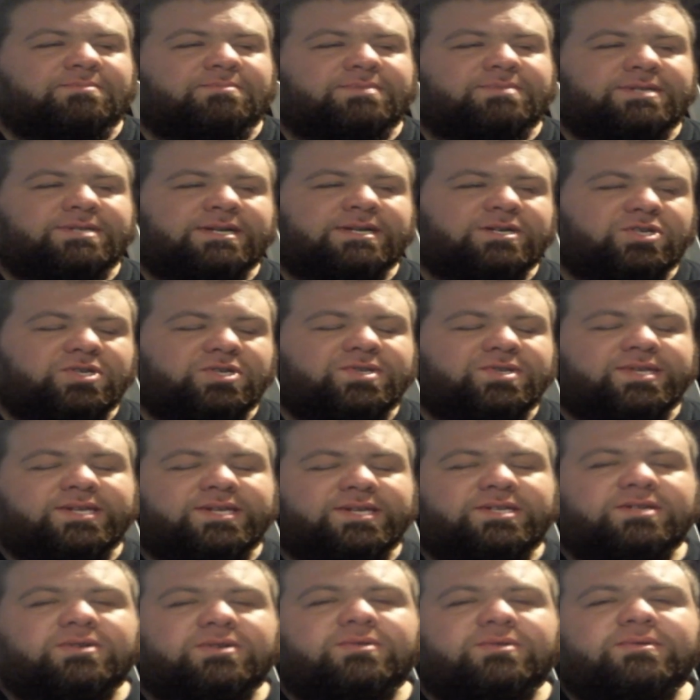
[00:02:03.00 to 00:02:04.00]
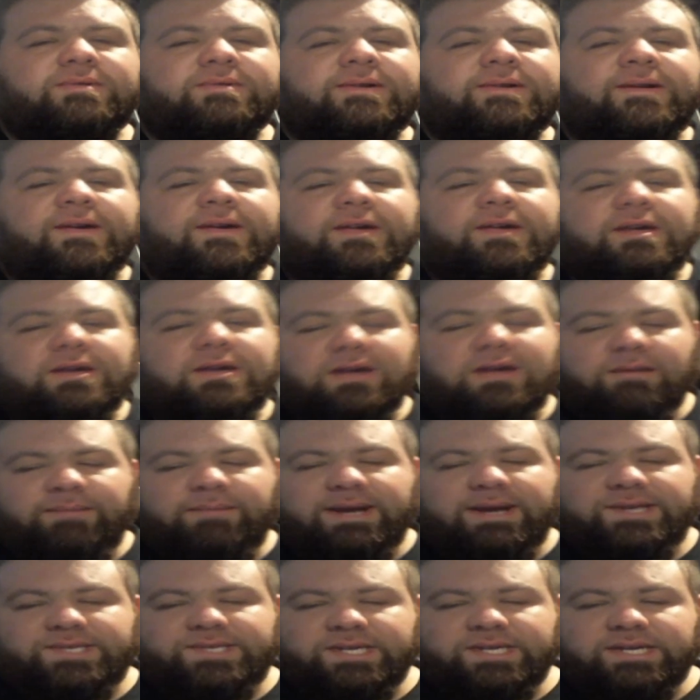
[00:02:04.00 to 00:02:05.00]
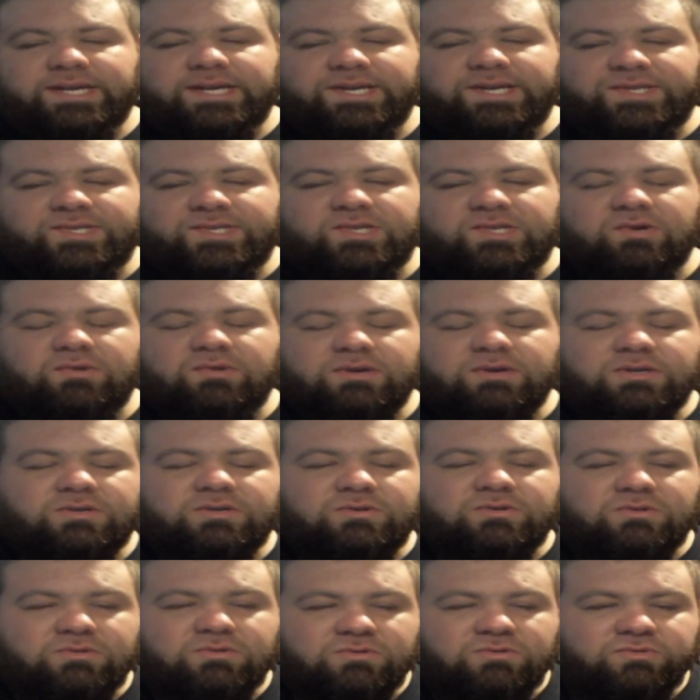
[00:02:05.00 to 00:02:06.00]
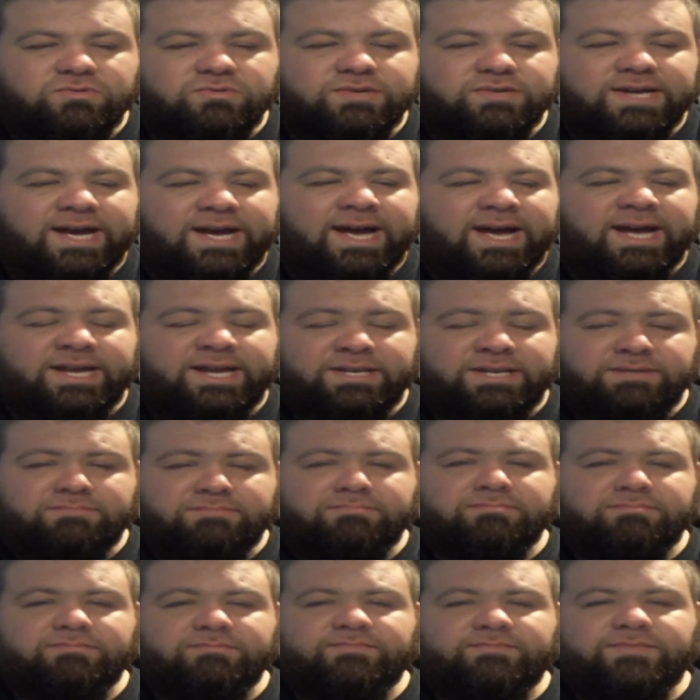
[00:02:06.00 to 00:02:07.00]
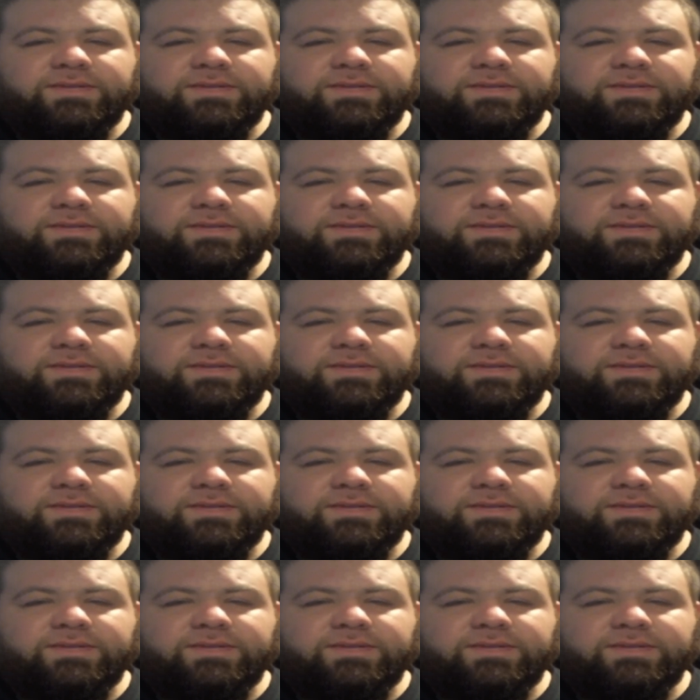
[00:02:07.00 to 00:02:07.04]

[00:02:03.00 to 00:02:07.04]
Productions. They do amazing historical and